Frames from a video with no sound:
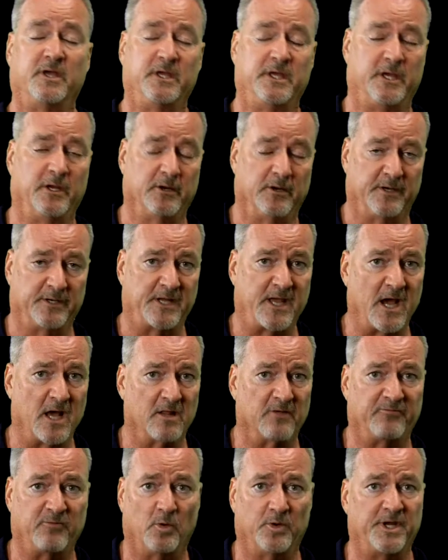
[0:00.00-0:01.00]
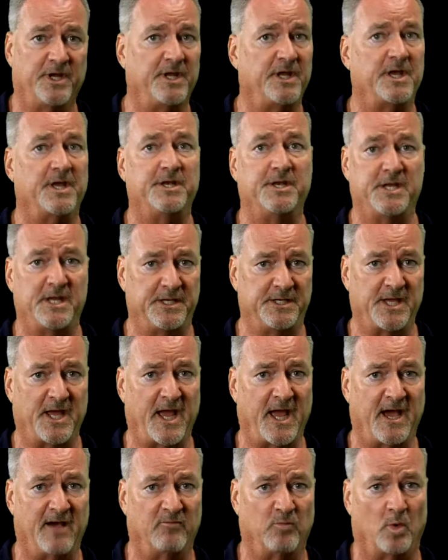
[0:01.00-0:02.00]
Here in California, you need to
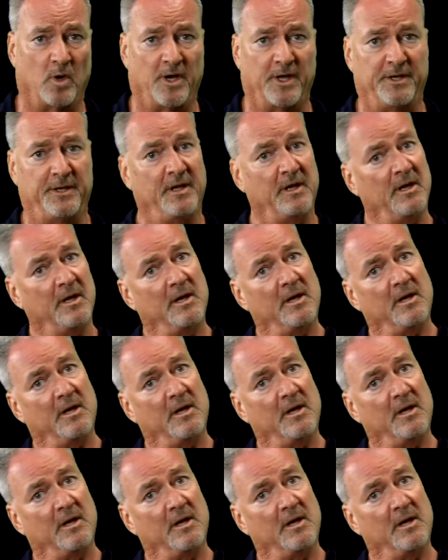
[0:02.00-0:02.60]
have one